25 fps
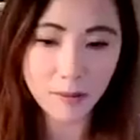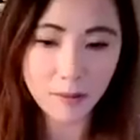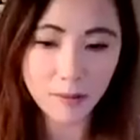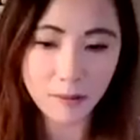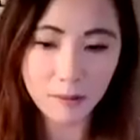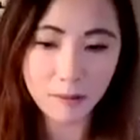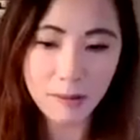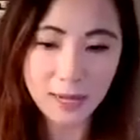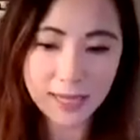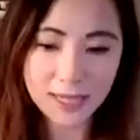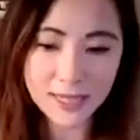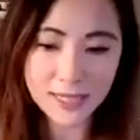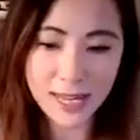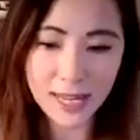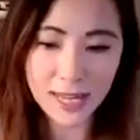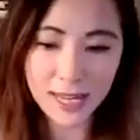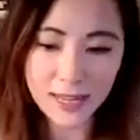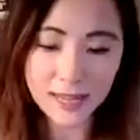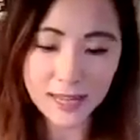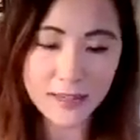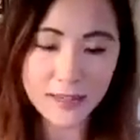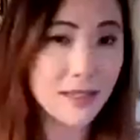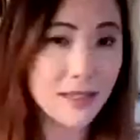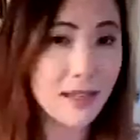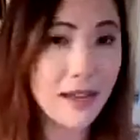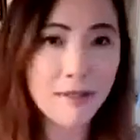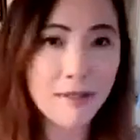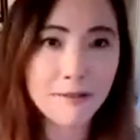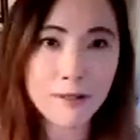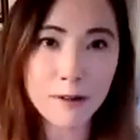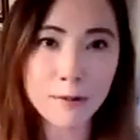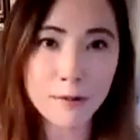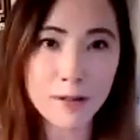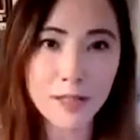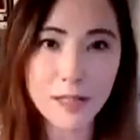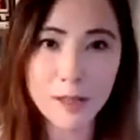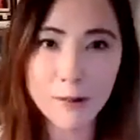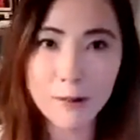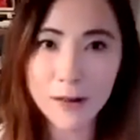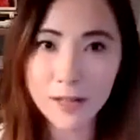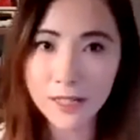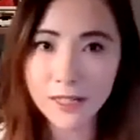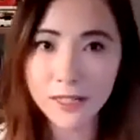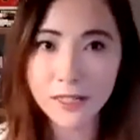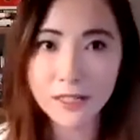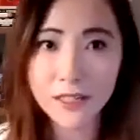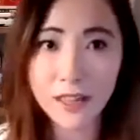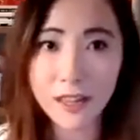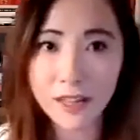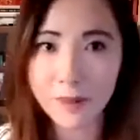my dad never really wanted to
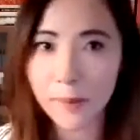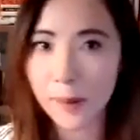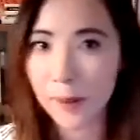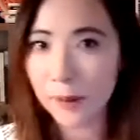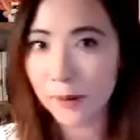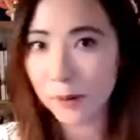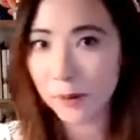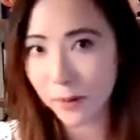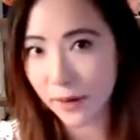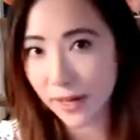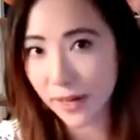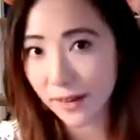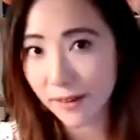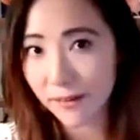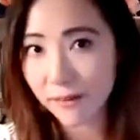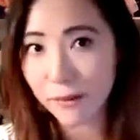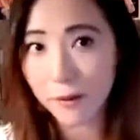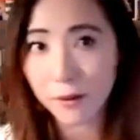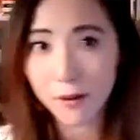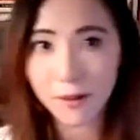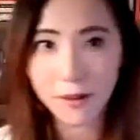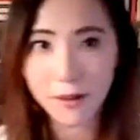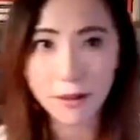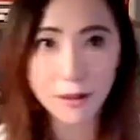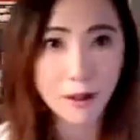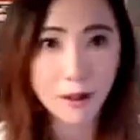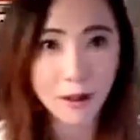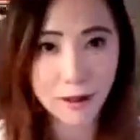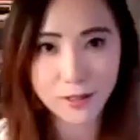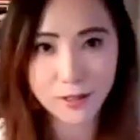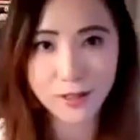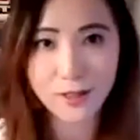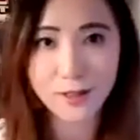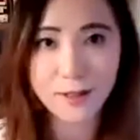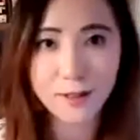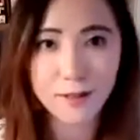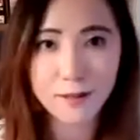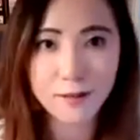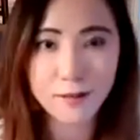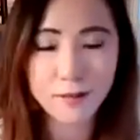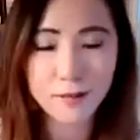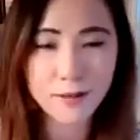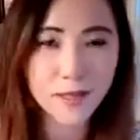talk about grief or the loss of,